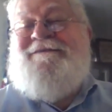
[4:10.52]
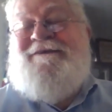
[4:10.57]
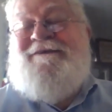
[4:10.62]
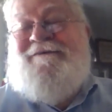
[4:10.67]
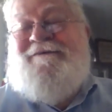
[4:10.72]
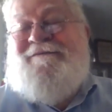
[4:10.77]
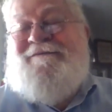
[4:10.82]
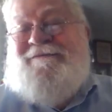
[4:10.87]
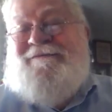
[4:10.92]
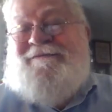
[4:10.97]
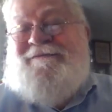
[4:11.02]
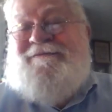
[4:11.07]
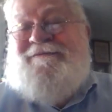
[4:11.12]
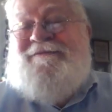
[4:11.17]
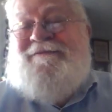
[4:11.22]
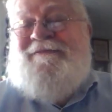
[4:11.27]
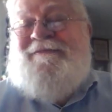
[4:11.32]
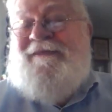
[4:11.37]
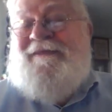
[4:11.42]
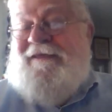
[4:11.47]
So
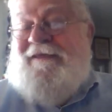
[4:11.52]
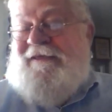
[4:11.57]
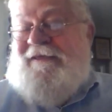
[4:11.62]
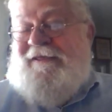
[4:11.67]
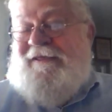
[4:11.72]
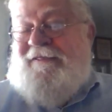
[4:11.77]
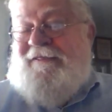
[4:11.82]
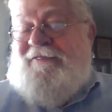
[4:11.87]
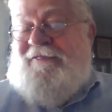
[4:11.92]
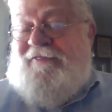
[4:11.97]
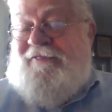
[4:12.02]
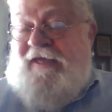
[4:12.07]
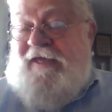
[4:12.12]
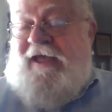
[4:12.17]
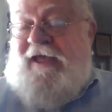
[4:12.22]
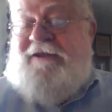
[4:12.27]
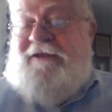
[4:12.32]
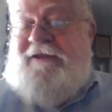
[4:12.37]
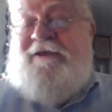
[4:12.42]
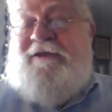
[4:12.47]

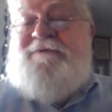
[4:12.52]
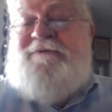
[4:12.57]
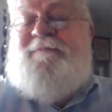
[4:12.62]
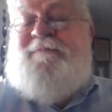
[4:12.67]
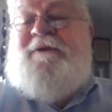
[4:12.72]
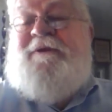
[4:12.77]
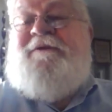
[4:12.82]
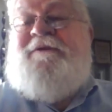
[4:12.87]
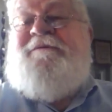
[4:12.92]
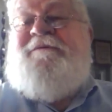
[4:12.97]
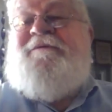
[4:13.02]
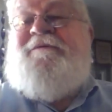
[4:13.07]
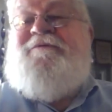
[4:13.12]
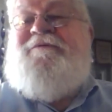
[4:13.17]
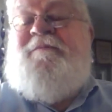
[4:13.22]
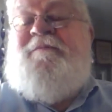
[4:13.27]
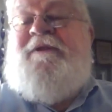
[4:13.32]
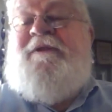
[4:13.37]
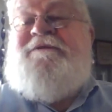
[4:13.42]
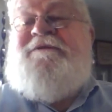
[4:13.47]
that has been
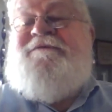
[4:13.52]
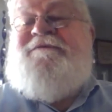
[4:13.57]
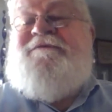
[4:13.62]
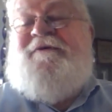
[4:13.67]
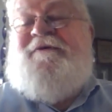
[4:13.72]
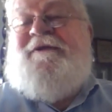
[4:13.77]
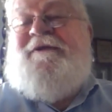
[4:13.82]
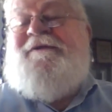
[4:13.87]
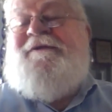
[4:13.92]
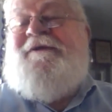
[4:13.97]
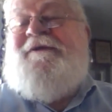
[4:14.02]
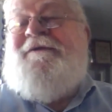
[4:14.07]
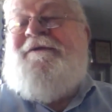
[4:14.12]
tremendous fun.